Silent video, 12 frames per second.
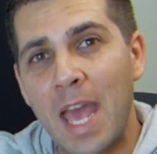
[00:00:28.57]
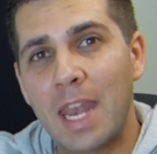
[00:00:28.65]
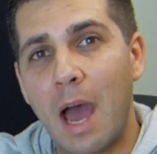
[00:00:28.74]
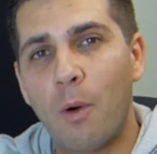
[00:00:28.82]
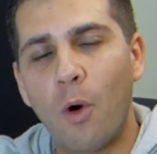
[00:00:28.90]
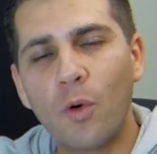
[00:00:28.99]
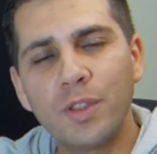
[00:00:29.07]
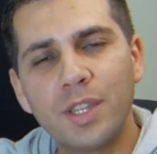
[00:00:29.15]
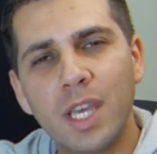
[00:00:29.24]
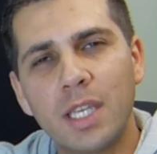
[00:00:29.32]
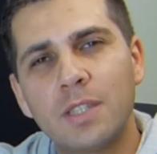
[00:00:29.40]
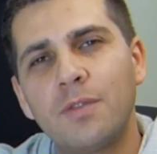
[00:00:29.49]
Now on
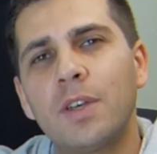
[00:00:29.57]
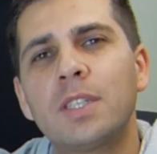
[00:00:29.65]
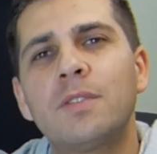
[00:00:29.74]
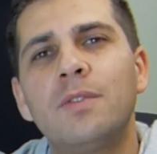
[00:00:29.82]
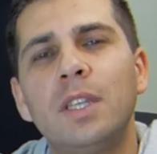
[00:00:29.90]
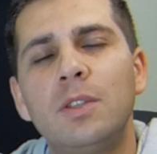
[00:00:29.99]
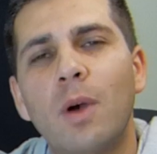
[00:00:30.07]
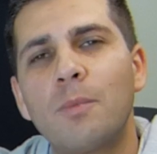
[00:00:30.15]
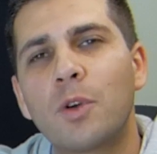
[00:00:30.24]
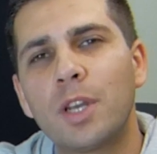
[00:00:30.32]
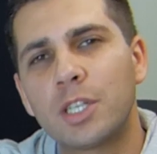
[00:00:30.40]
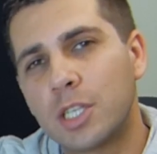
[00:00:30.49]
this first video
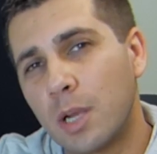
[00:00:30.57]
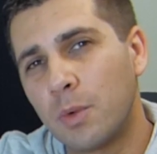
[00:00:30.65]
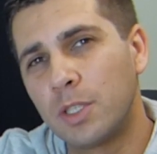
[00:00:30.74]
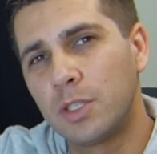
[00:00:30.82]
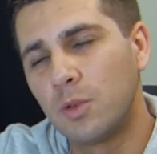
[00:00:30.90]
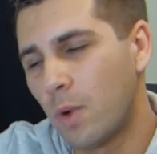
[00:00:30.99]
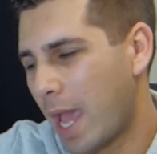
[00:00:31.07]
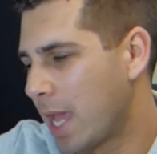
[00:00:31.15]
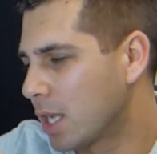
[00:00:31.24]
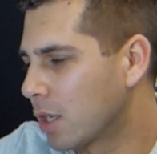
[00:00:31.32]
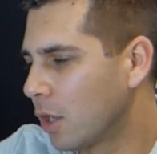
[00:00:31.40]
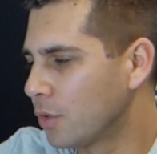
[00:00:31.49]
I'm going going to share with you
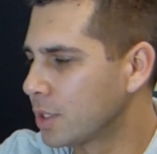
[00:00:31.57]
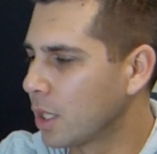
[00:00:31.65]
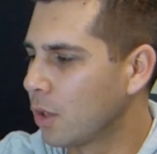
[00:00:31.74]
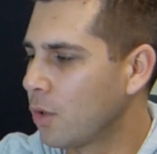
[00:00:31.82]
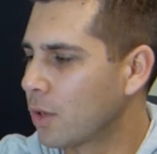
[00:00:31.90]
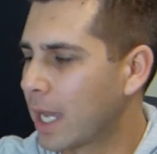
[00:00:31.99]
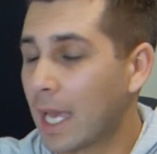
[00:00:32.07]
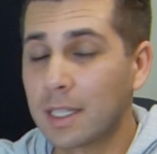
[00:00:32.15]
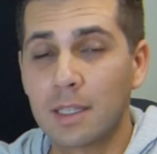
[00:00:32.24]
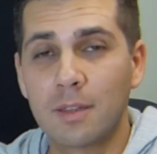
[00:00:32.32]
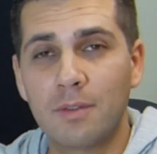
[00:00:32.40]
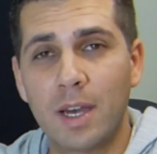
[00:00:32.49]
a closer look at
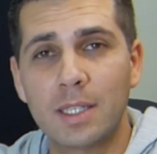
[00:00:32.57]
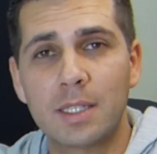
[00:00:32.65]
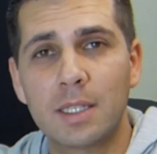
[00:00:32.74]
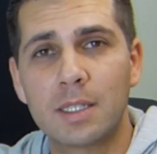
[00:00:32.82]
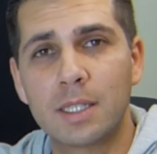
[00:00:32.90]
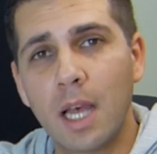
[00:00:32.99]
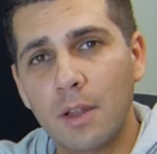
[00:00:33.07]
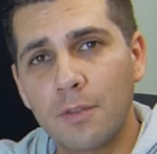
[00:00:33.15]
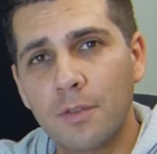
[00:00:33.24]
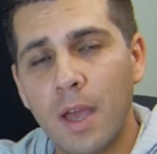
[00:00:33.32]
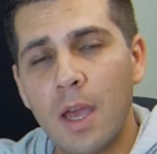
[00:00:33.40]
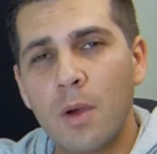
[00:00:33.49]
the device itself.